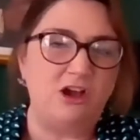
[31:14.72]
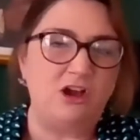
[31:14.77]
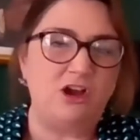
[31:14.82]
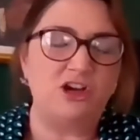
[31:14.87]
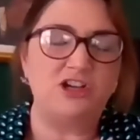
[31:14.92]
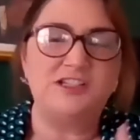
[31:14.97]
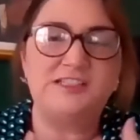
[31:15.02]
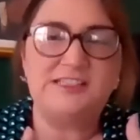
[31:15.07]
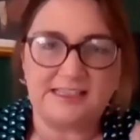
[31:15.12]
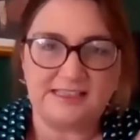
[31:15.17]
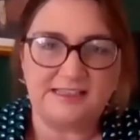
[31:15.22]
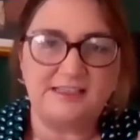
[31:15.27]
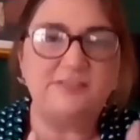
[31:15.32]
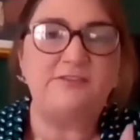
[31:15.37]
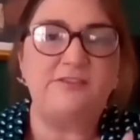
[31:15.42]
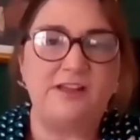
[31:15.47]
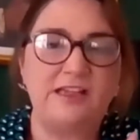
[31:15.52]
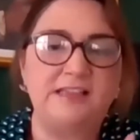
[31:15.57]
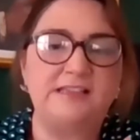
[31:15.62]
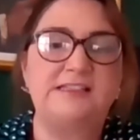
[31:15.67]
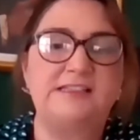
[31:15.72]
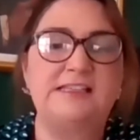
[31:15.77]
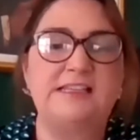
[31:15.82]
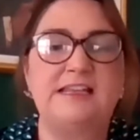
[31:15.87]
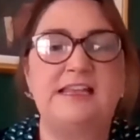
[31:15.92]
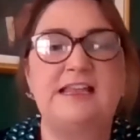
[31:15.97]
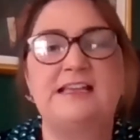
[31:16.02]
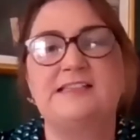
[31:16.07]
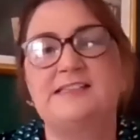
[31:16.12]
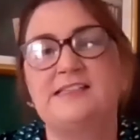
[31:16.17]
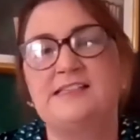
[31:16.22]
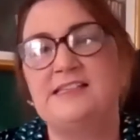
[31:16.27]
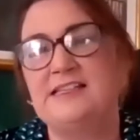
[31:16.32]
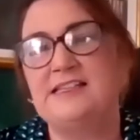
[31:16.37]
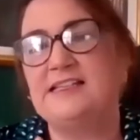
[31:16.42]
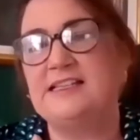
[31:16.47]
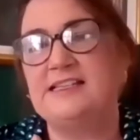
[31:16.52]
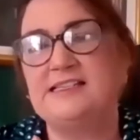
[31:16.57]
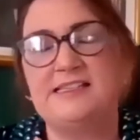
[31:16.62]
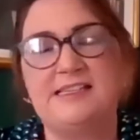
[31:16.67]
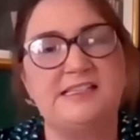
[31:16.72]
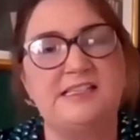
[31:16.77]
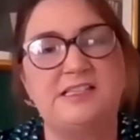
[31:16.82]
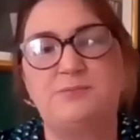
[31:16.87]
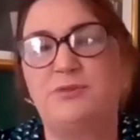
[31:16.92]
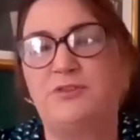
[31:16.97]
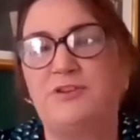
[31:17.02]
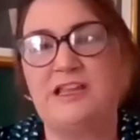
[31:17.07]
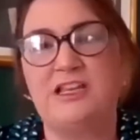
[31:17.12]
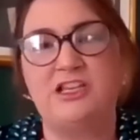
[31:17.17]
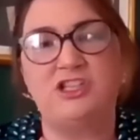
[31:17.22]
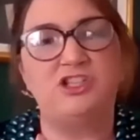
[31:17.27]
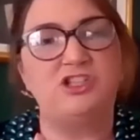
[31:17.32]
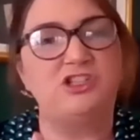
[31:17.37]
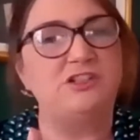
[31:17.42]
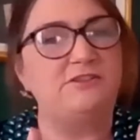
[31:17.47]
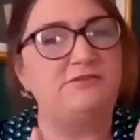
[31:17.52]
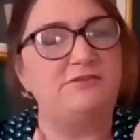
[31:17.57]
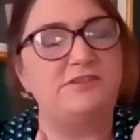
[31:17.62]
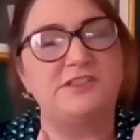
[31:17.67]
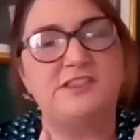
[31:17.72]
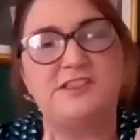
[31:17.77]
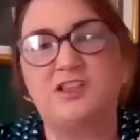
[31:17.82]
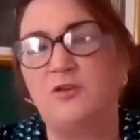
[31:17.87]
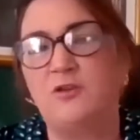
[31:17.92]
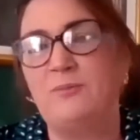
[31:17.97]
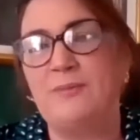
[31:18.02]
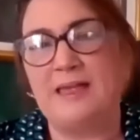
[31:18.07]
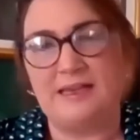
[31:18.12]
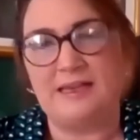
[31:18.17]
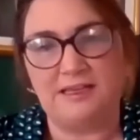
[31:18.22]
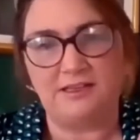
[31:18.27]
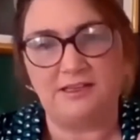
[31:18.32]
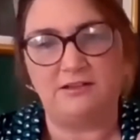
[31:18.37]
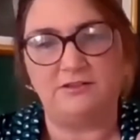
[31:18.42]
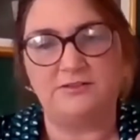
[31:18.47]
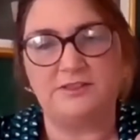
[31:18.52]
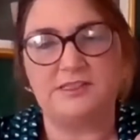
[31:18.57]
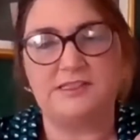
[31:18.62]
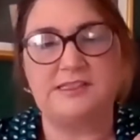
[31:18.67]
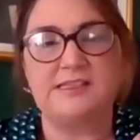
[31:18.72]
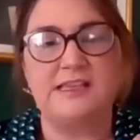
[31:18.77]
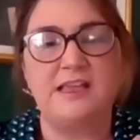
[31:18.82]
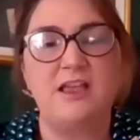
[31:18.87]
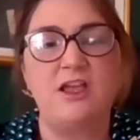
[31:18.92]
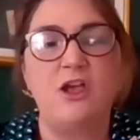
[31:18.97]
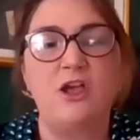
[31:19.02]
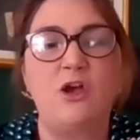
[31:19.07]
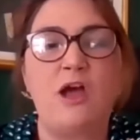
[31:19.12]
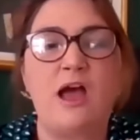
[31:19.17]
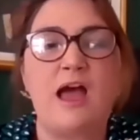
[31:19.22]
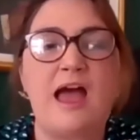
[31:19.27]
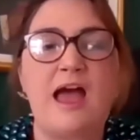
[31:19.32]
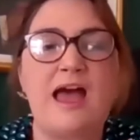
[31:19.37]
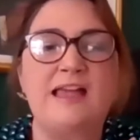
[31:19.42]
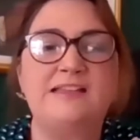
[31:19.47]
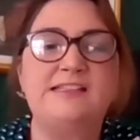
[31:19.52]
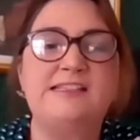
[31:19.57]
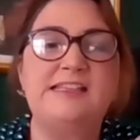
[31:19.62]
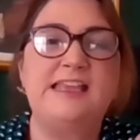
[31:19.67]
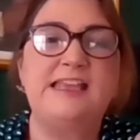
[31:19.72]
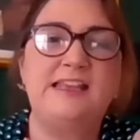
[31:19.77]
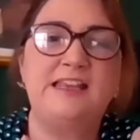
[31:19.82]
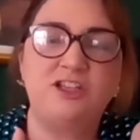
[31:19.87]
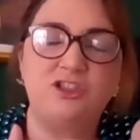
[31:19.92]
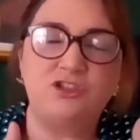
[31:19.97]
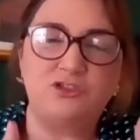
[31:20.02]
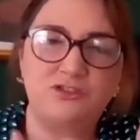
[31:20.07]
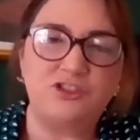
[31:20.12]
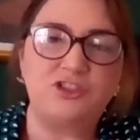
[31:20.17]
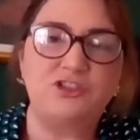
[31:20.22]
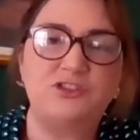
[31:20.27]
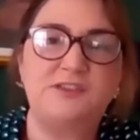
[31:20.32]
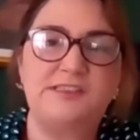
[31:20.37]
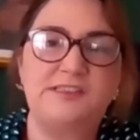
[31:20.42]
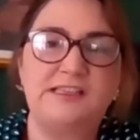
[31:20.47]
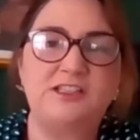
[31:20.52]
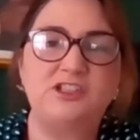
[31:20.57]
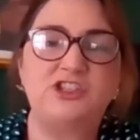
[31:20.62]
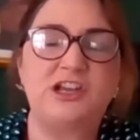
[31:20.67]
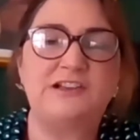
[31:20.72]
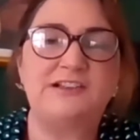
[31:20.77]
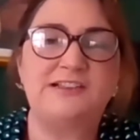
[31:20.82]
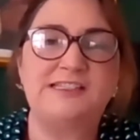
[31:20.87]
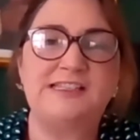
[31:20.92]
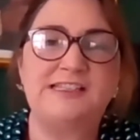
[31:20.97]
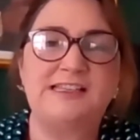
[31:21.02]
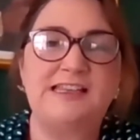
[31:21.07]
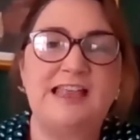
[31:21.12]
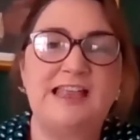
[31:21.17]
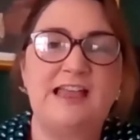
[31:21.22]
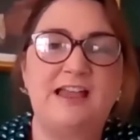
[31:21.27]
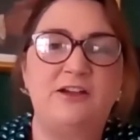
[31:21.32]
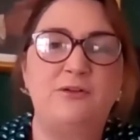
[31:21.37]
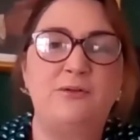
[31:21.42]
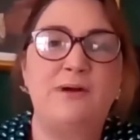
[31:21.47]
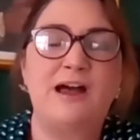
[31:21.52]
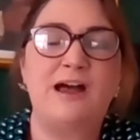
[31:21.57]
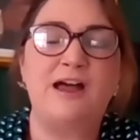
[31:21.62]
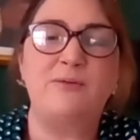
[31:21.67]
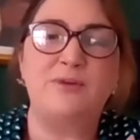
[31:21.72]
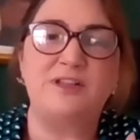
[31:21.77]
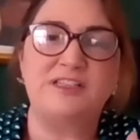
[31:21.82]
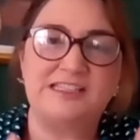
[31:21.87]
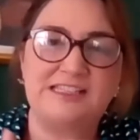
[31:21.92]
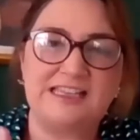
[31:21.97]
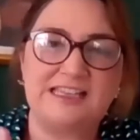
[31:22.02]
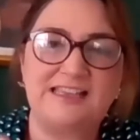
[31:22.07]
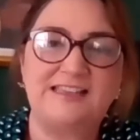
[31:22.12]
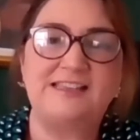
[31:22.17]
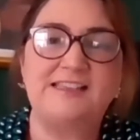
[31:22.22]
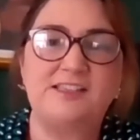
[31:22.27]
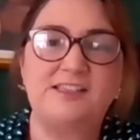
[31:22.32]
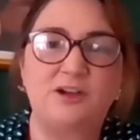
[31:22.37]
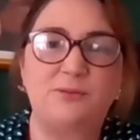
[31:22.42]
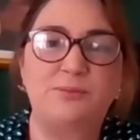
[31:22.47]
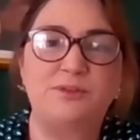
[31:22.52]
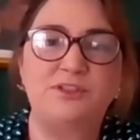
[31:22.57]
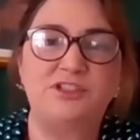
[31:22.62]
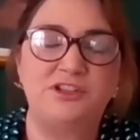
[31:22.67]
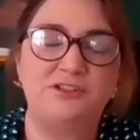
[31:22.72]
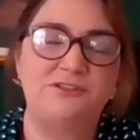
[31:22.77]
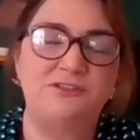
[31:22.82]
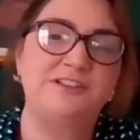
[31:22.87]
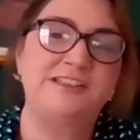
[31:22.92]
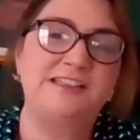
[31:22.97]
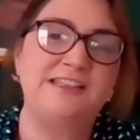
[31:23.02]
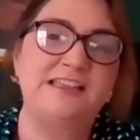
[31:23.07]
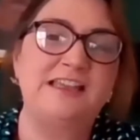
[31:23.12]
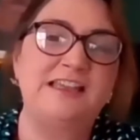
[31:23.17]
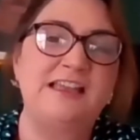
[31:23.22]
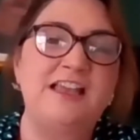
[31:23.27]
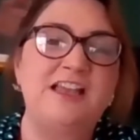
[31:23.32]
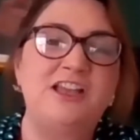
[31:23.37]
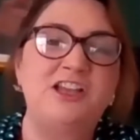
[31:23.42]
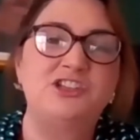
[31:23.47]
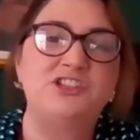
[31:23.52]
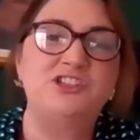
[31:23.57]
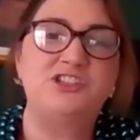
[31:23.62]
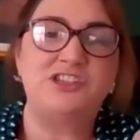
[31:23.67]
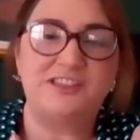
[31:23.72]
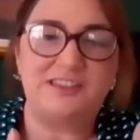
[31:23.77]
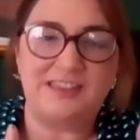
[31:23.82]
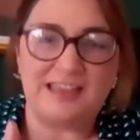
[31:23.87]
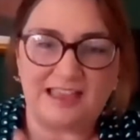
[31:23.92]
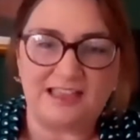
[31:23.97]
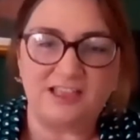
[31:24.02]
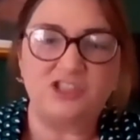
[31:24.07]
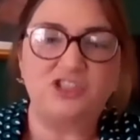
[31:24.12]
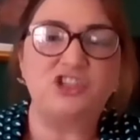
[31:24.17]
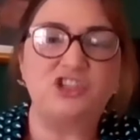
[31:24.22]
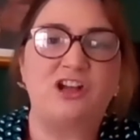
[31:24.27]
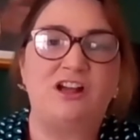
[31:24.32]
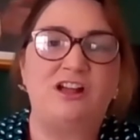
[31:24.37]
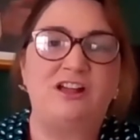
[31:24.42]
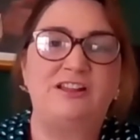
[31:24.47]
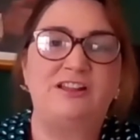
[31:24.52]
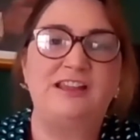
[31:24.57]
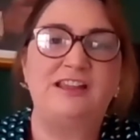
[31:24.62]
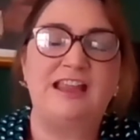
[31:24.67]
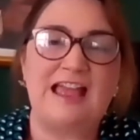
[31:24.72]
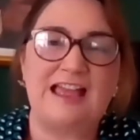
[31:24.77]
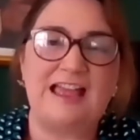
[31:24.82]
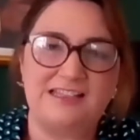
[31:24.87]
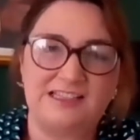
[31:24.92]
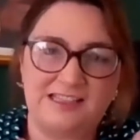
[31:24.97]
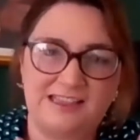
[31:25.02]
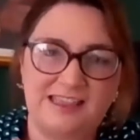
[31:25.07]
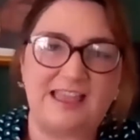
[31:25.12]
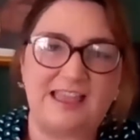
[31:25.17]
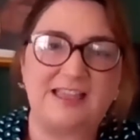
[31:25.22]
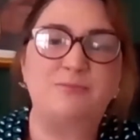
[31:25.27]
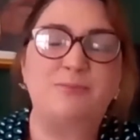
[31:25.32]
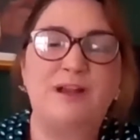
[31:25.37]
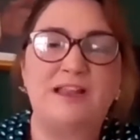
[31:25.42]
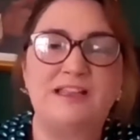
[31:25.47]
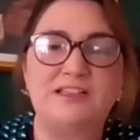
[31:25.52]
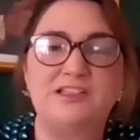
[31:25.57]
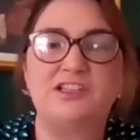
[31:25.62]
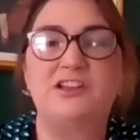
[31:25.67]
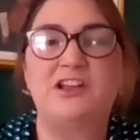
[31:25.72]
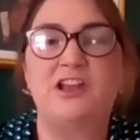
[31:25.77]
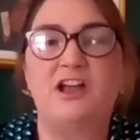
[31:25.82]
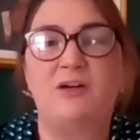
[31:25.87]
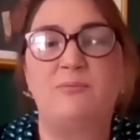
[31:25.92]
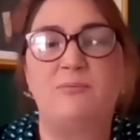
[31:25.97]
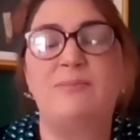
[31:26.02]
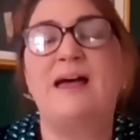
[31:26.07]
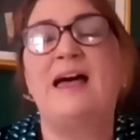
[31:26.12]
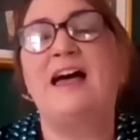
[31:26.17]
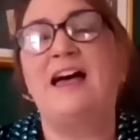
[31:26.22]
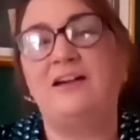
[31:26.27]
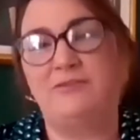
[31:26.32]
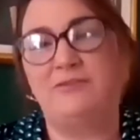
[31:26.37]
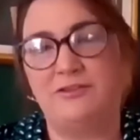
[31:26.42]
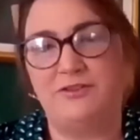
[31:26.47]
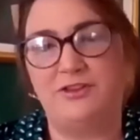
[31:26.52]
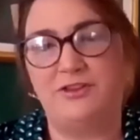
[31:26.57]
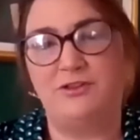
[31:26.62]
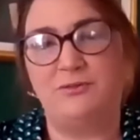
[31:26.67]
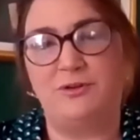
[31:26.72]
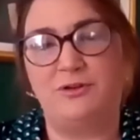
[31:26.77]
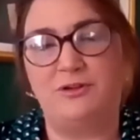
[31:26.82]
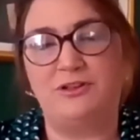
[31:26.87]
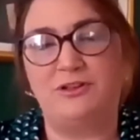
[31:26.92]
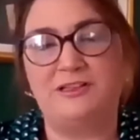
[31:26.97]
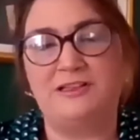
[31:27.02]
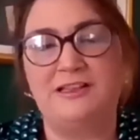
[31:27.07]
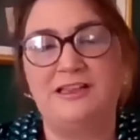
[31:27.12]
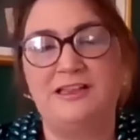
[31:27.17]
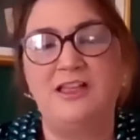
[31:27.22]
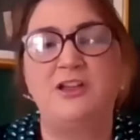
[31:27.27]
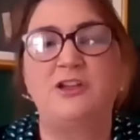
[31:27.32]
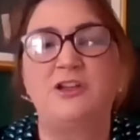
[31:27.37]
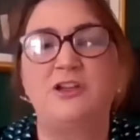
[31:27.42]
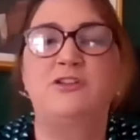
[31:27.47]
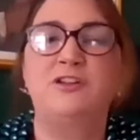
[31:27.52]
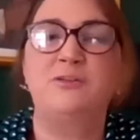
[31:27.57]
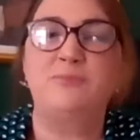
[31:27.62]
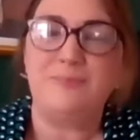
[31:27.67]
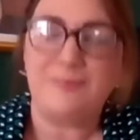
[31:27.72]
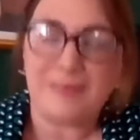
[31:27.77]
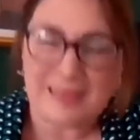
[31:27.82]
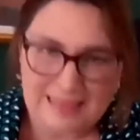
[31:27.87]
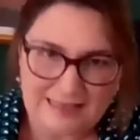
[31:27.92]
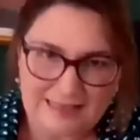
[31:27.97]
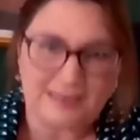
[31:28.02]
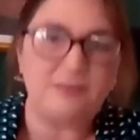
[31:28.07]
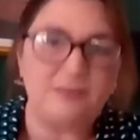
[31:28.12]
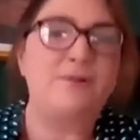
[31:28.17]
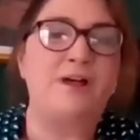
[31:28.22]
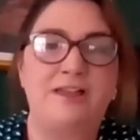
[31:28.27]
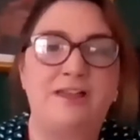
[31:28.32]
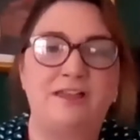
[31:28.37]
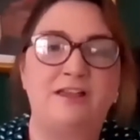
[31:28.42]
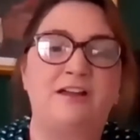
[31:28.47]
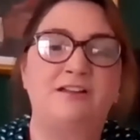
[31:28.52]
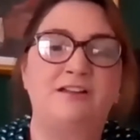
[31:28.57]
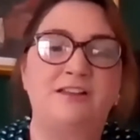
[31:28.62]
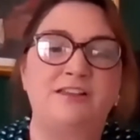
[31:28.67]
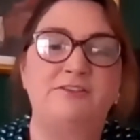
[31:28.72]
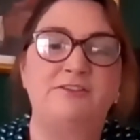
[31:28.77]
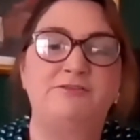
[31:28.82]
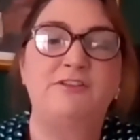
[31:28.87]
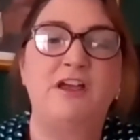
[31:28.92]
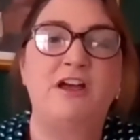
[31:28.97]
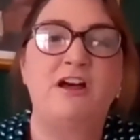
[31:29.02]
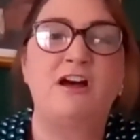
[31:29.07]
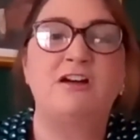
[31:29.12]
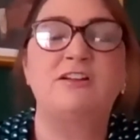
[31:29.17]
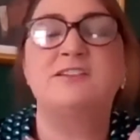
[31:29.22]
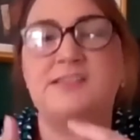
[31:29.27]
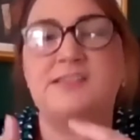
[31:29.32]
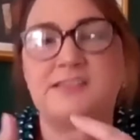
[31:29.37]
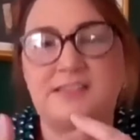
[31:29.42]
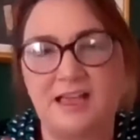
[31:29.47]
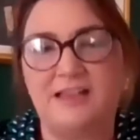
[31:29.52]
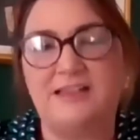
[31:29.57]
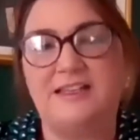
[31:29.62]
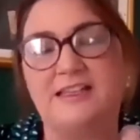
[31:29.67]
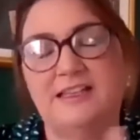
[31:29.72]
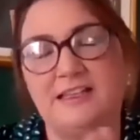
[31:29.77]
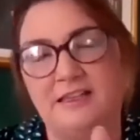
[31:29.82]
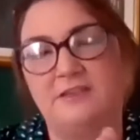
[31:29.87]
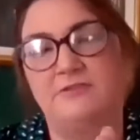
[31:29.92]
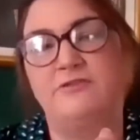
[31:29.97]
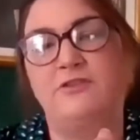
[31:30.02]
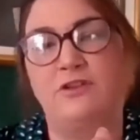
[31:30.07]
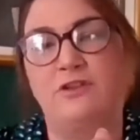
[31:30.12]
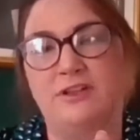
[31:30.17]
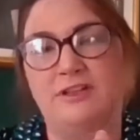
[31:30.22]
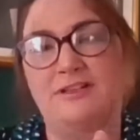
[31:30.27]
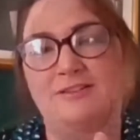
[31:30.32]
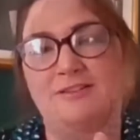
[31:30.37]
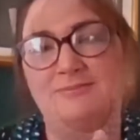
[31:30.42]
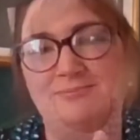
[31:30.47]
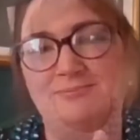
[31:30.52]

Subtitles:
Her dignified tenacity is inspirational for so many of us. And in introducing Geraldine now, I want to take this opportunity to thank John and to thank Brendan on behalf of you all for a míle mai agus sláinte go fáil.